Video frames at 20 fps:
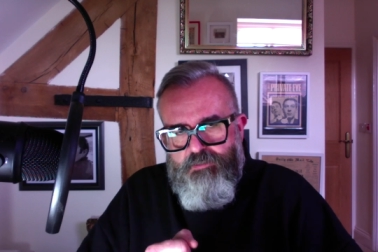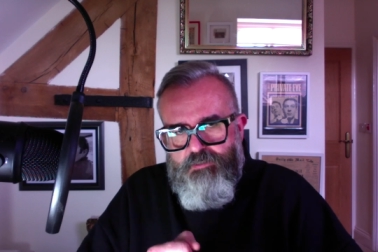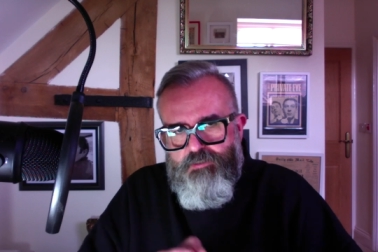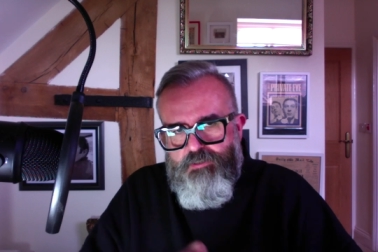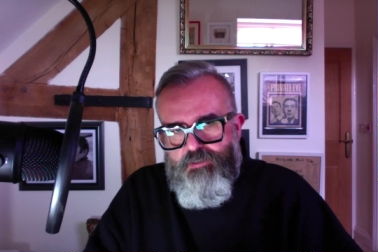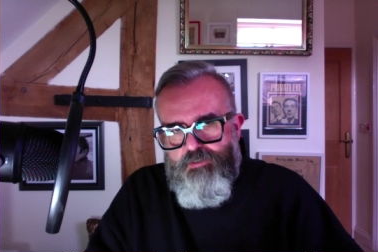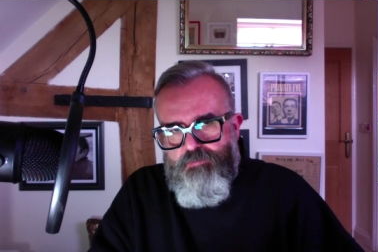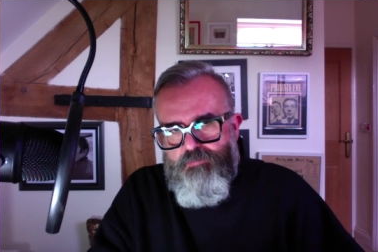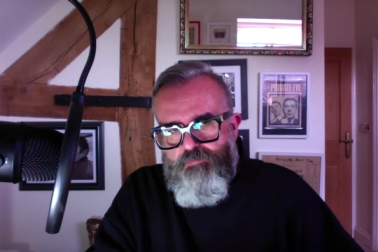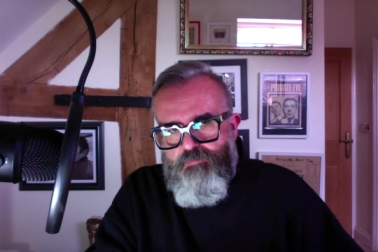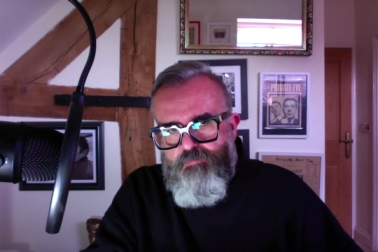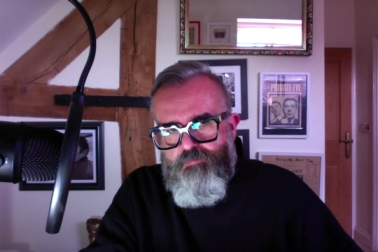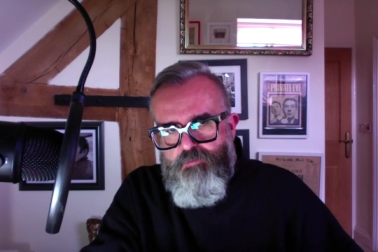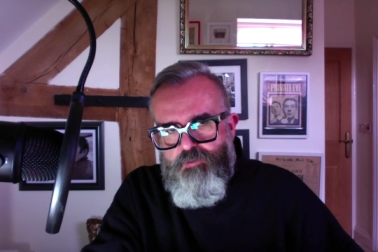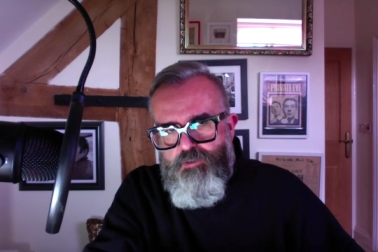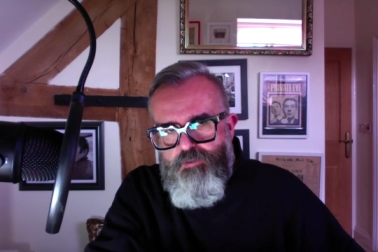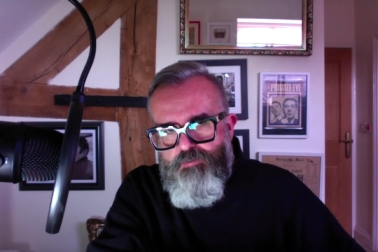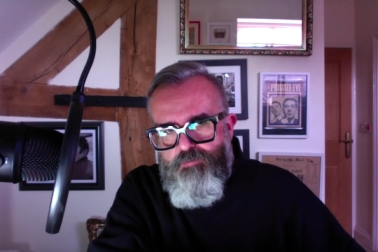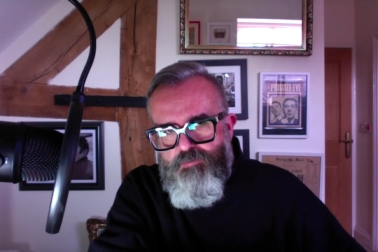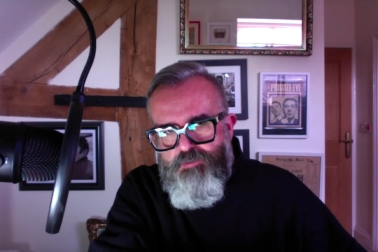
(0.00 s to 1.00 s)

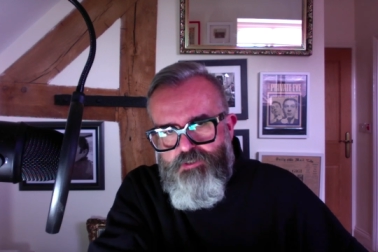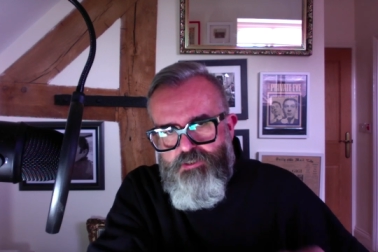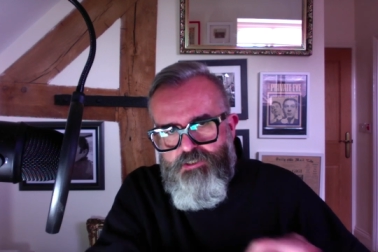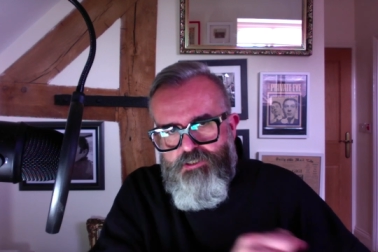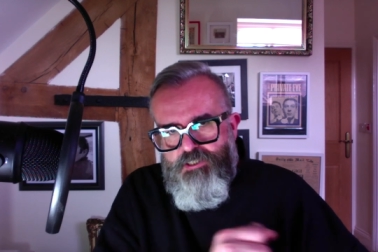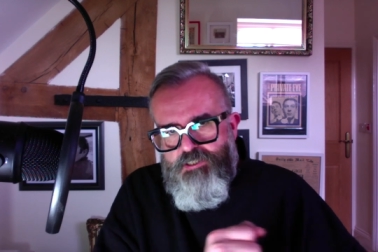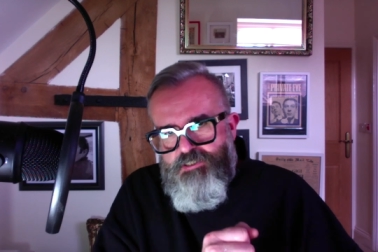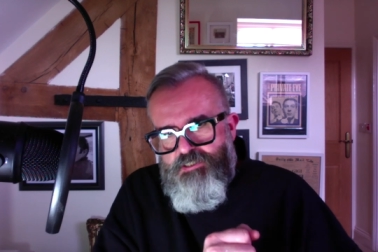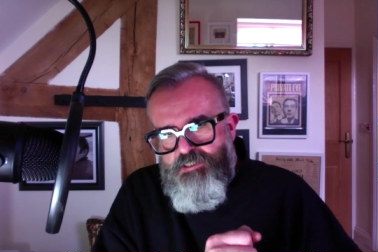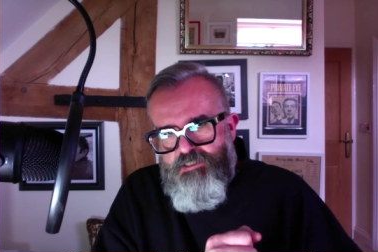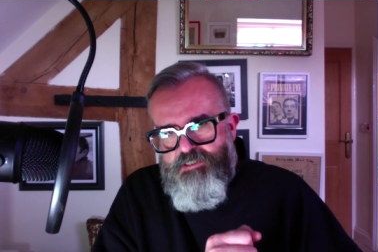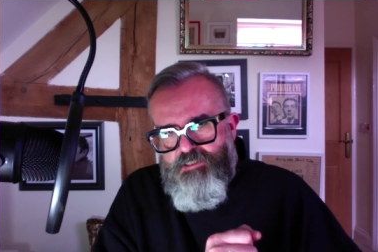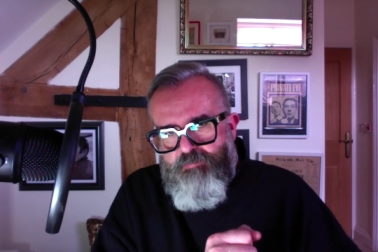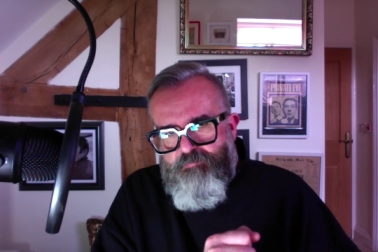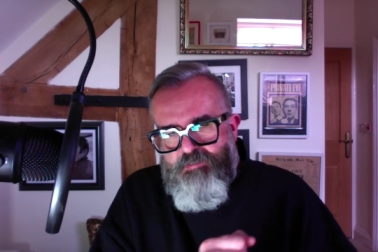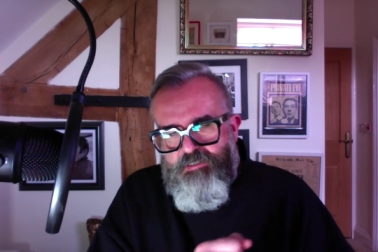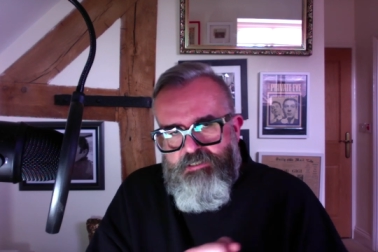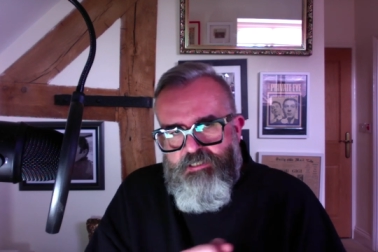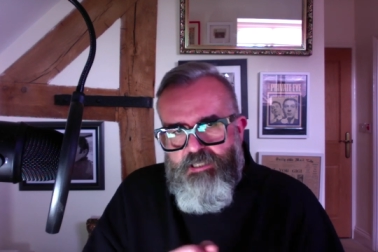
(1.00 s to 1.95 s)
You suggested something.